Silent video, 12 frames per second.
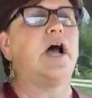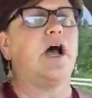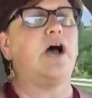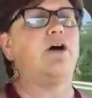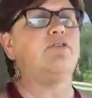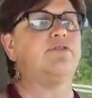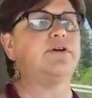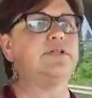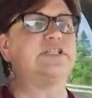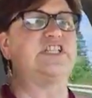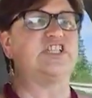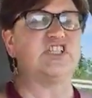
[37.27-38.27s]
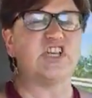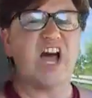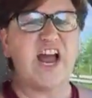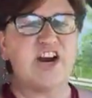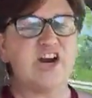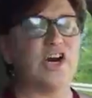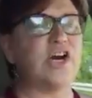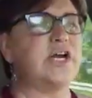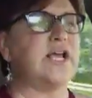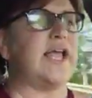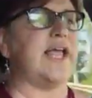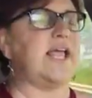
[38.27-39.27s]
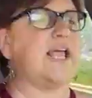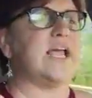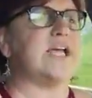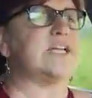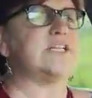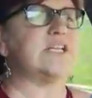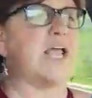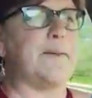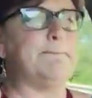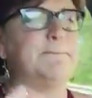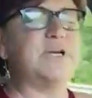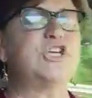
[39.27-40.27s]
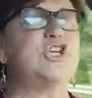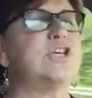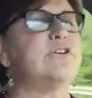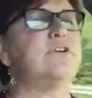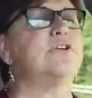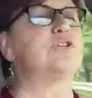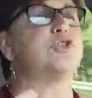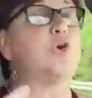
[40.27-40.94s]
of desire and ambition